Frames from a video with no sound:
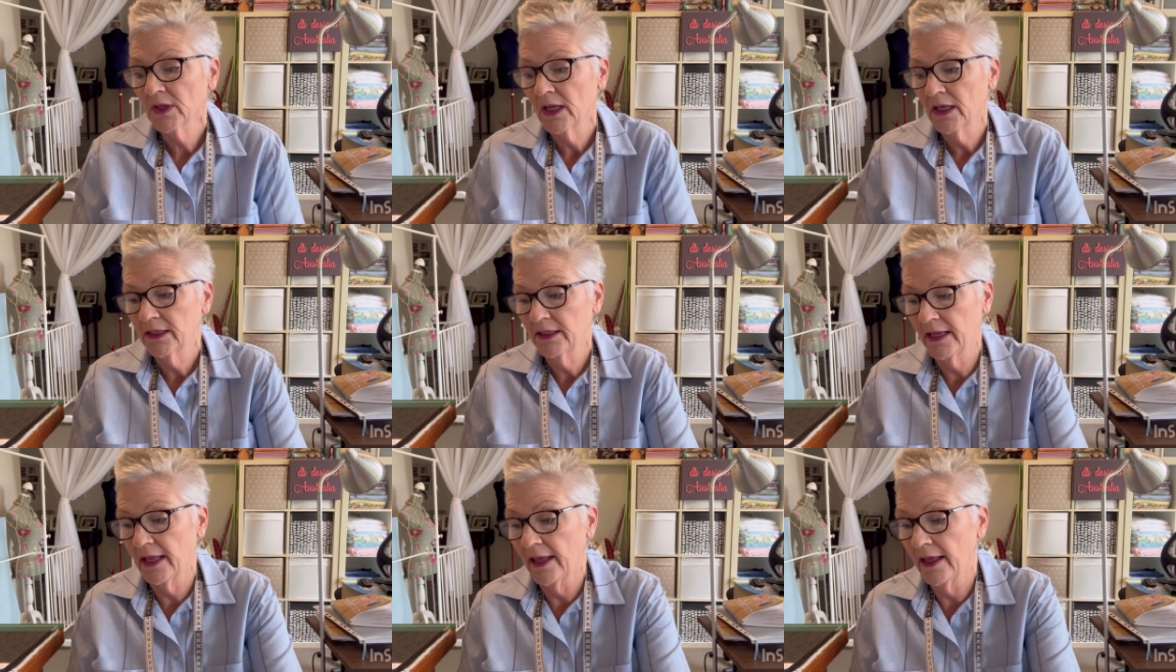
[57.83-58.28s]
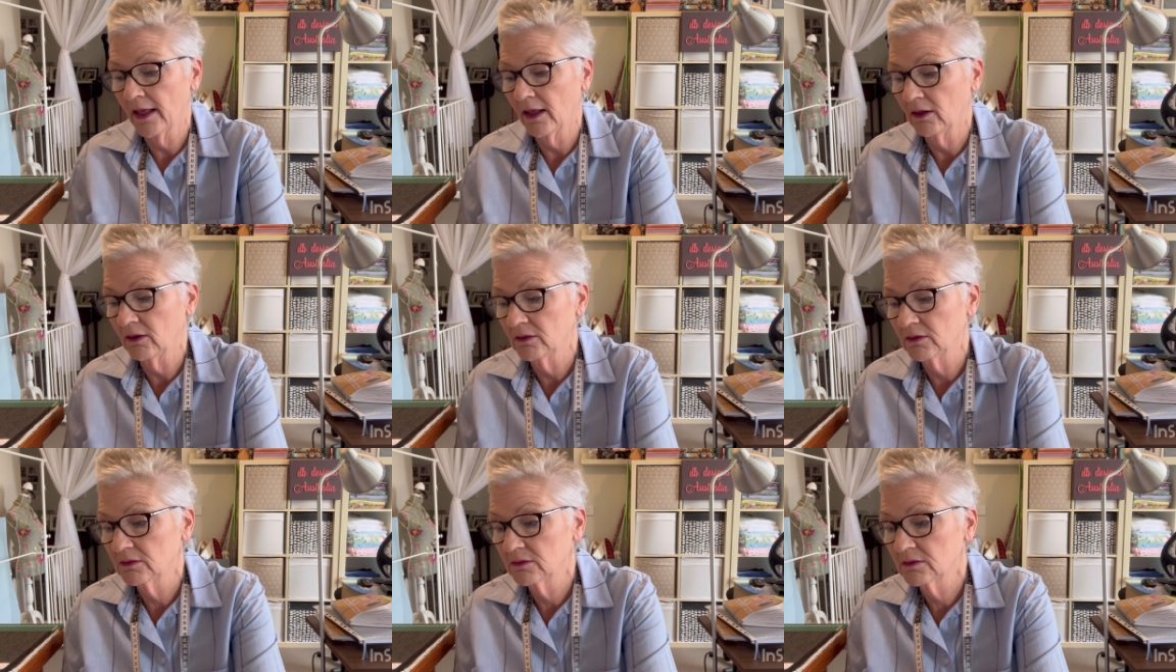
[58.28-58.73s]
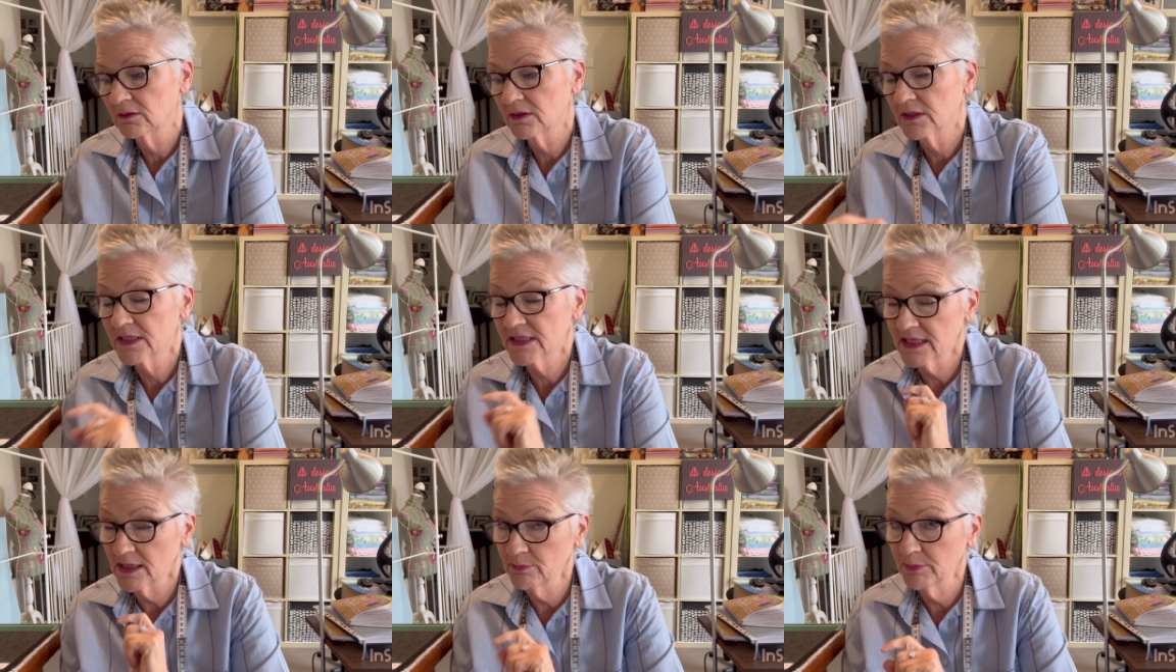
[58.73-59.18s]
Now,
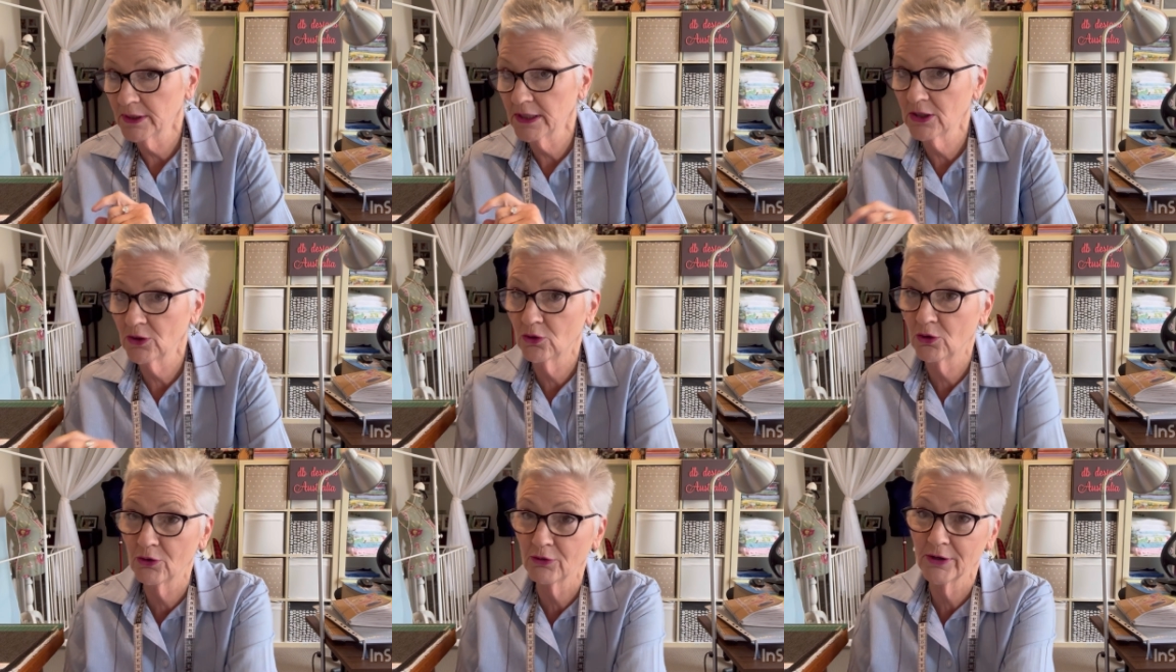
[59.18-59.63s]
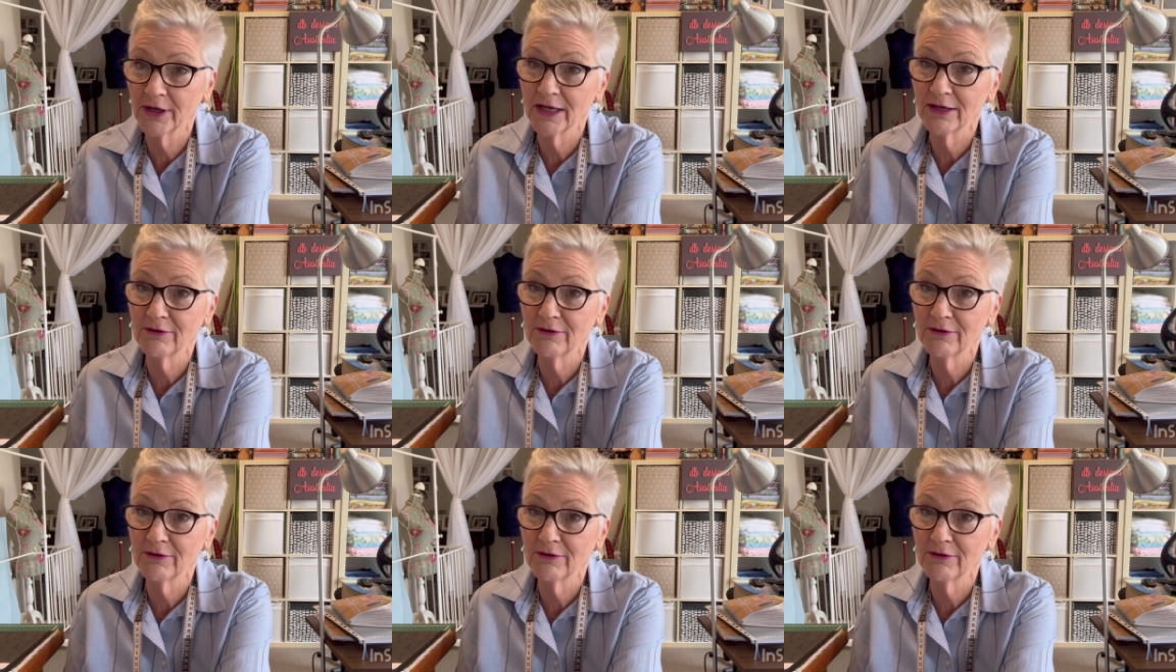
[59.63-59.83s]
somebody already